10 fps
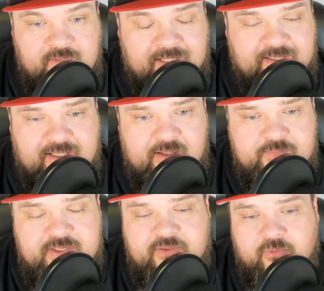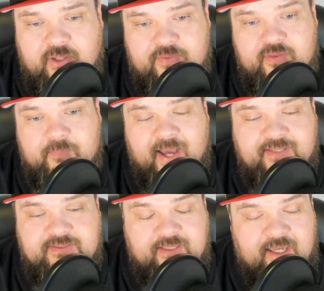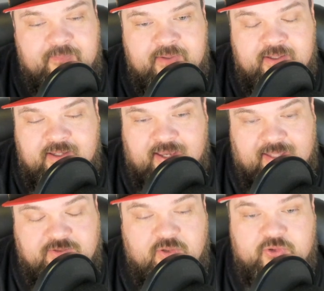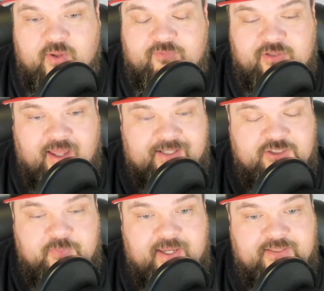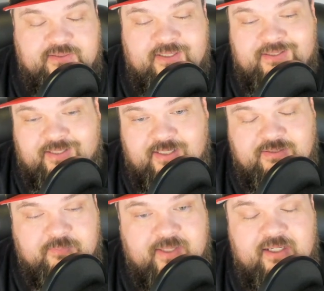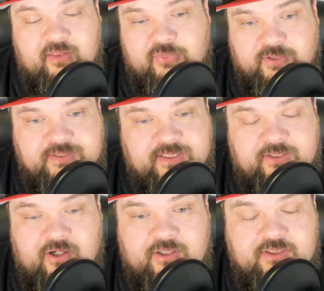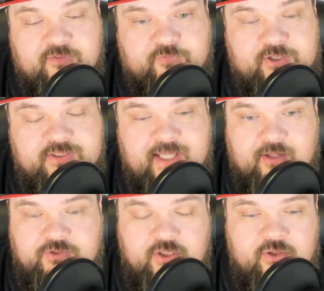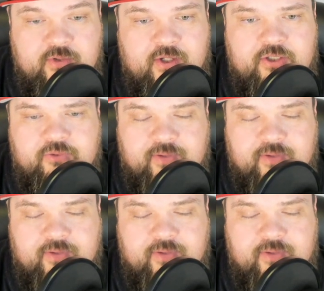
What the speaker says: and Gibbs in the passing game, and so you have a lot of space. Ends up getting 13 yards and a first down. So you